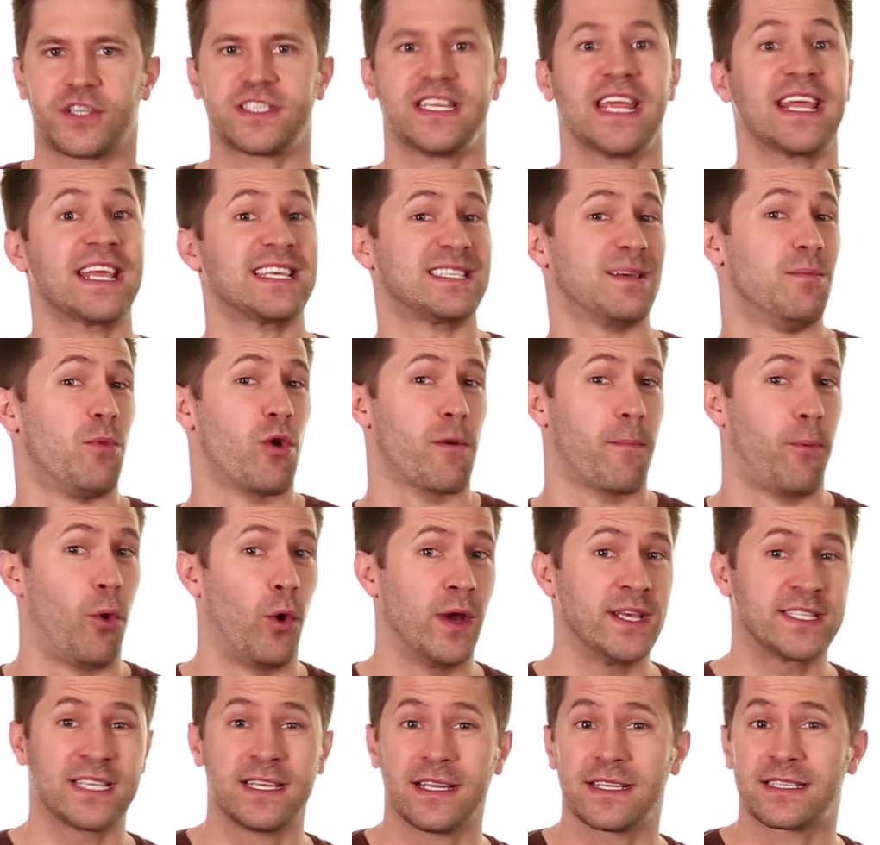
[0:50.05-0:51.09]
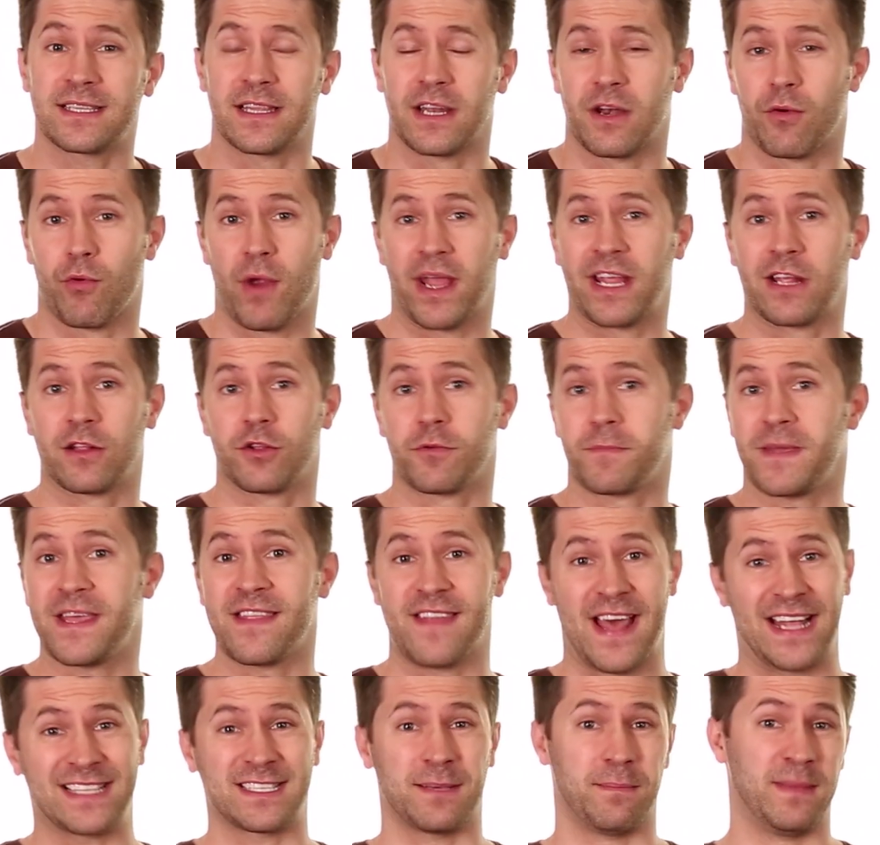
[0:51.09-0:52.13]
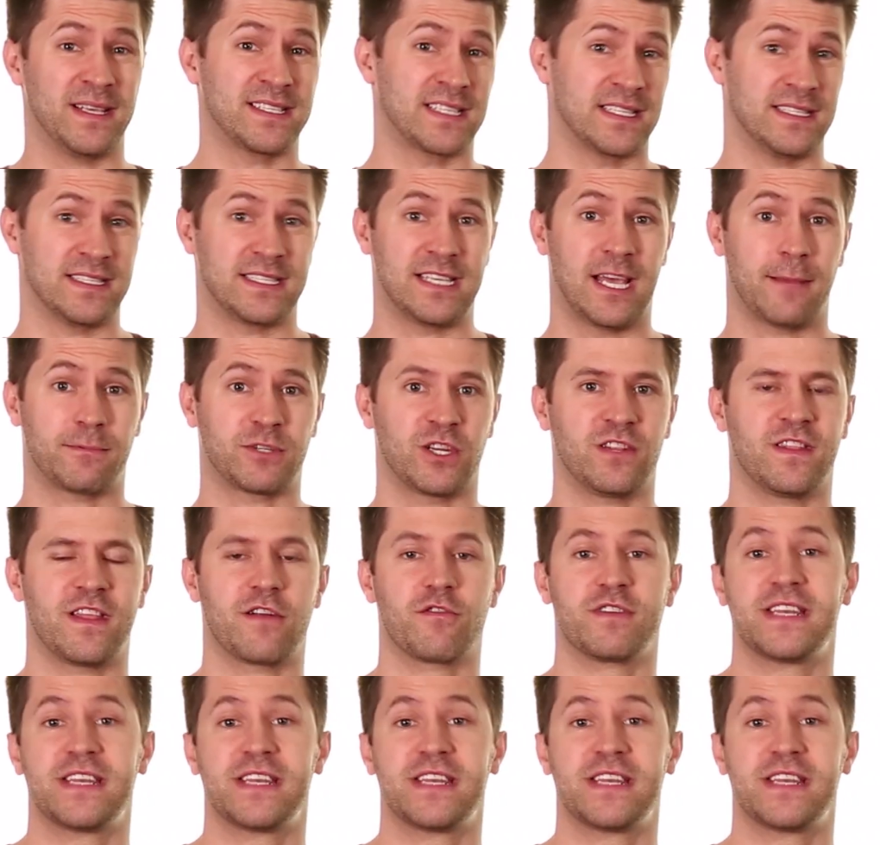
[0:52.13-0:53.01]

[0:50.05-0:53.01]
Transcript: sting isn't more poisonous than a regular bee, that's a misconception. They're